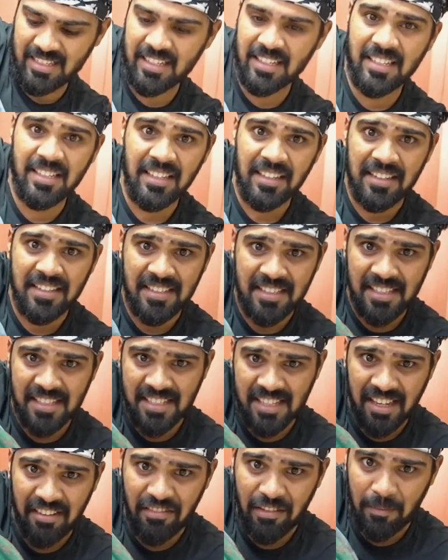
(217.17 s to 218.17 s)
There is
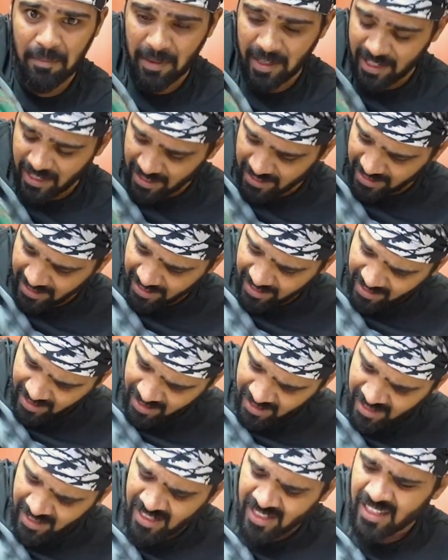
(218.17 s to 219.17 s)
this heavy plate, I think
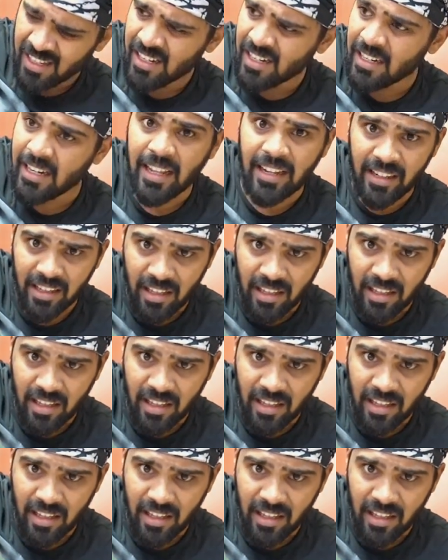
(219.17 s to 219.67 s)
10